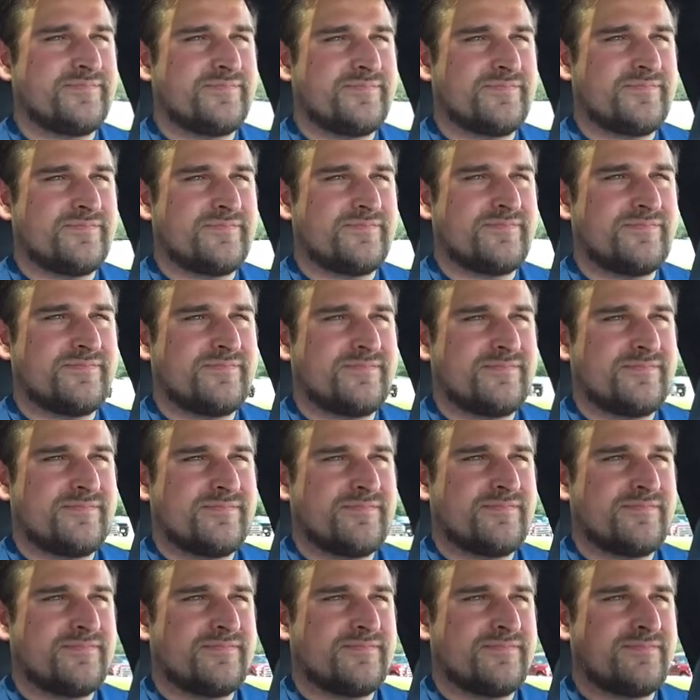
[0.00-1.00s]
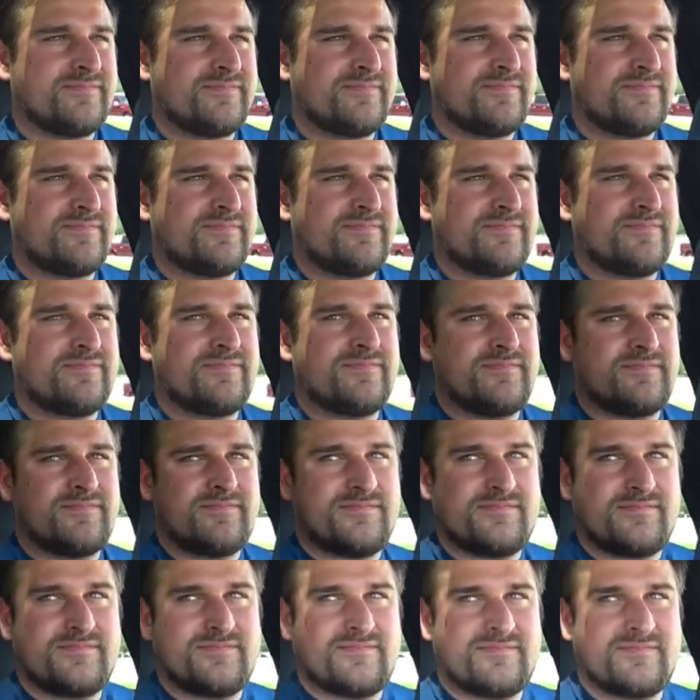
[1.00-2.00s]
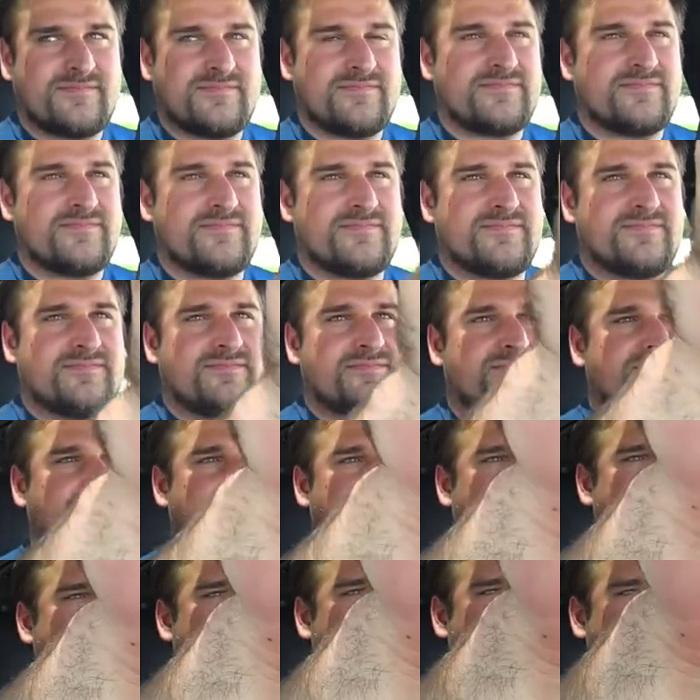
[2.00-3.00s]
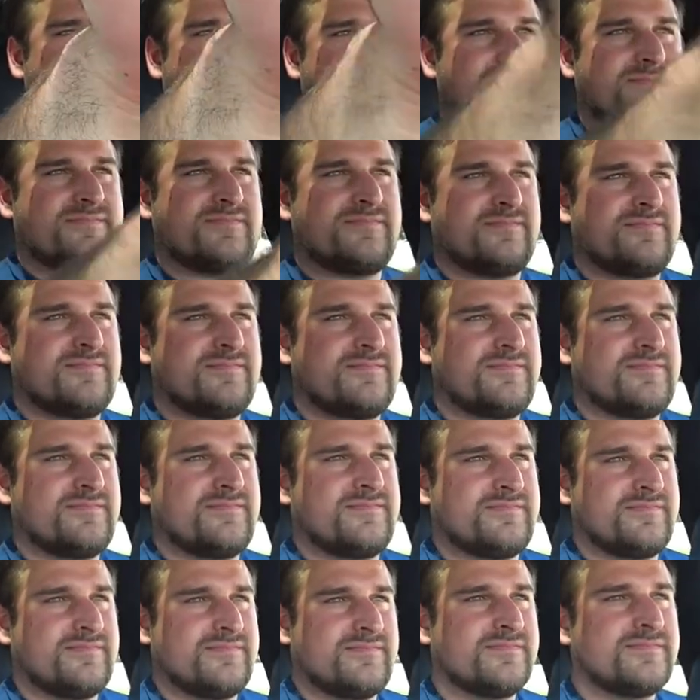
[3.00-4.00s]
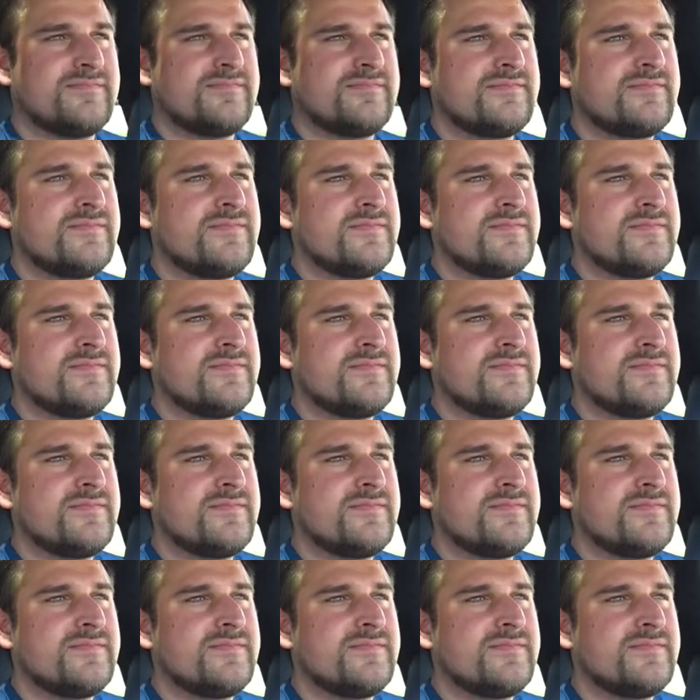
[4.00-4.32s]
(not speaking)